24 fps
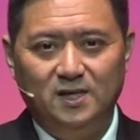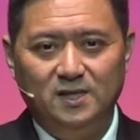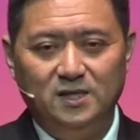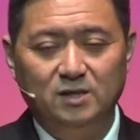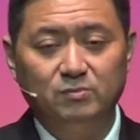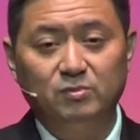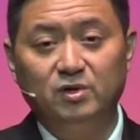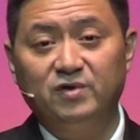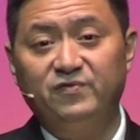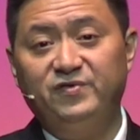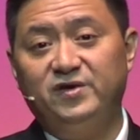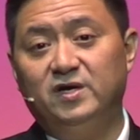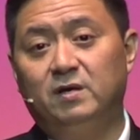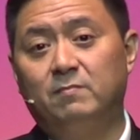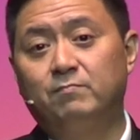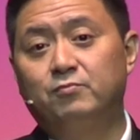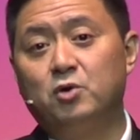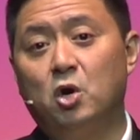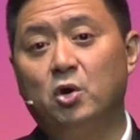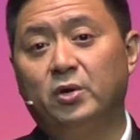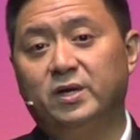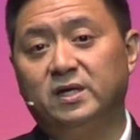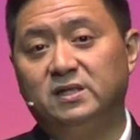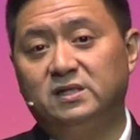The movie
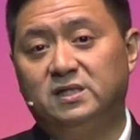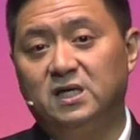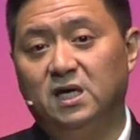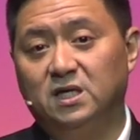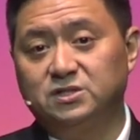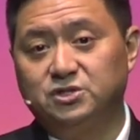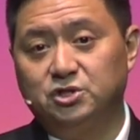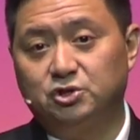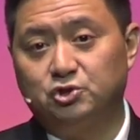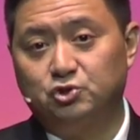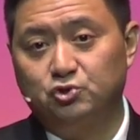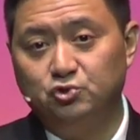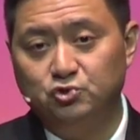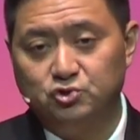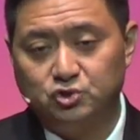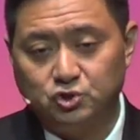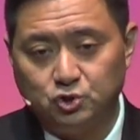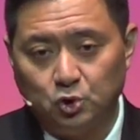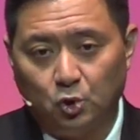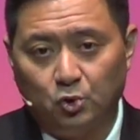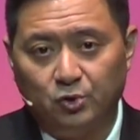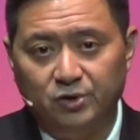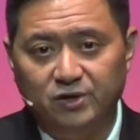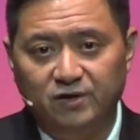Unbroken tells a true
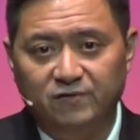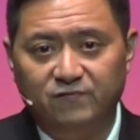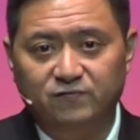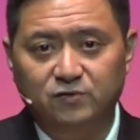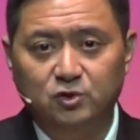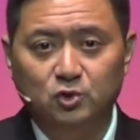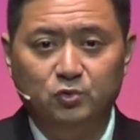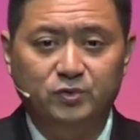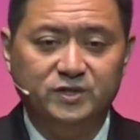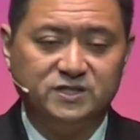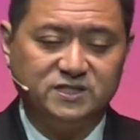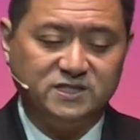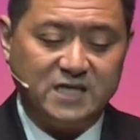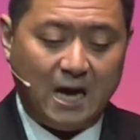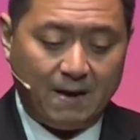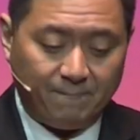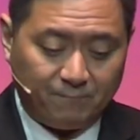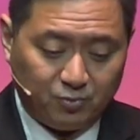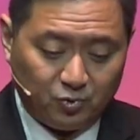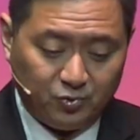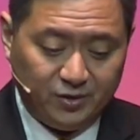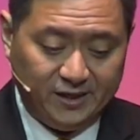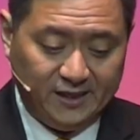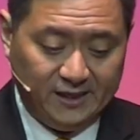story of Louis
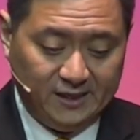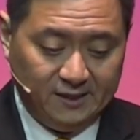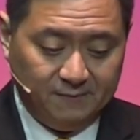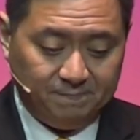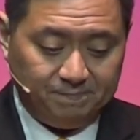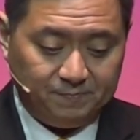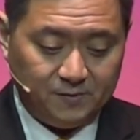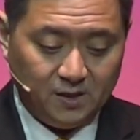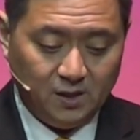Zamperini,